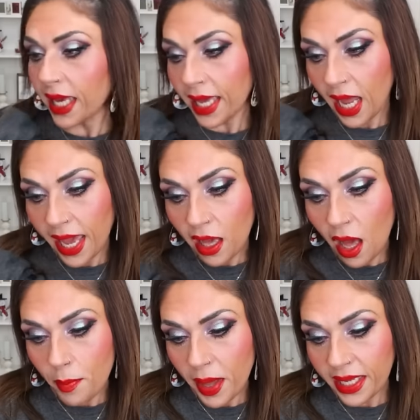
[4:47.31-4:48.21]
Again, I
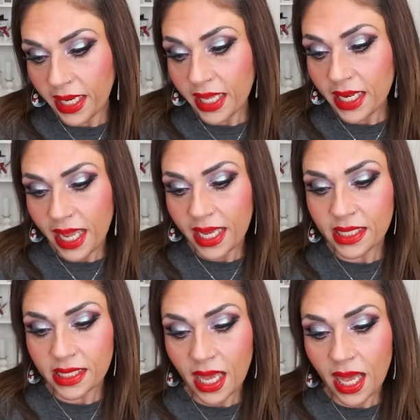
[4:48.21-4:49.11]
got mine in a
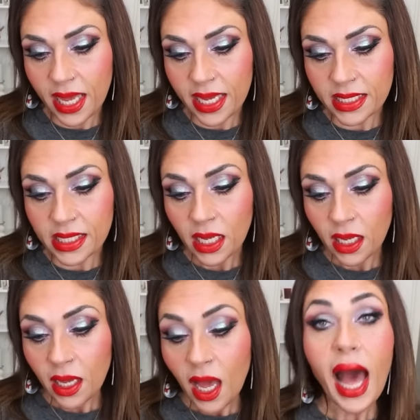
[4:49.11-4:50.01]
size
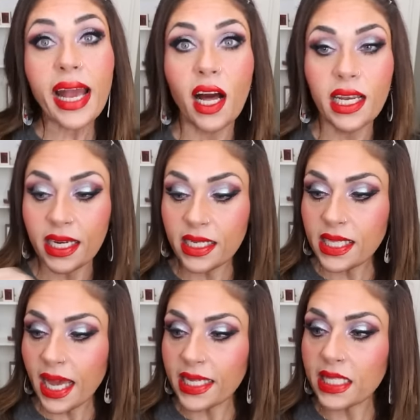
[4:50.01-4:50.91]
I got it in a
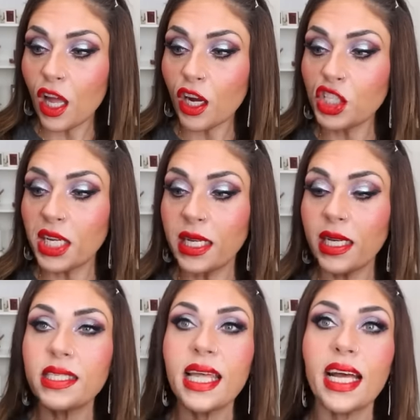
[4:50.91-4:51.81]
size large, and
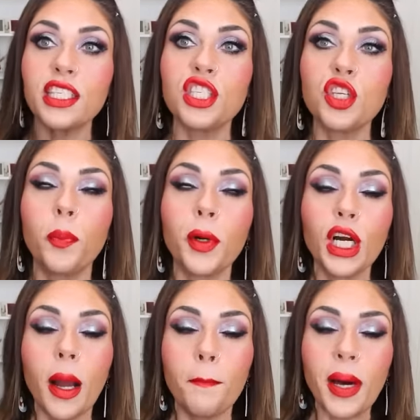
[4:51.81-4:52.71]
it is that
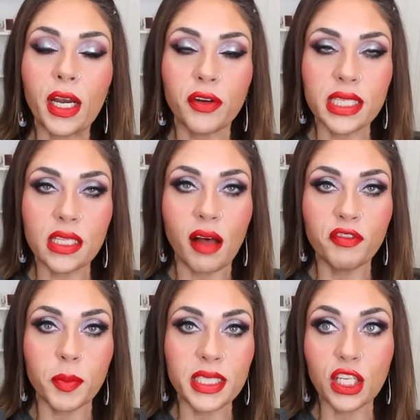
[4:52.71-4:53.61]
super buttery
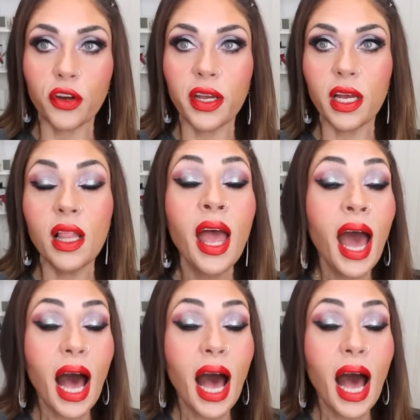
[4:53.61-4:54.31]
soft material.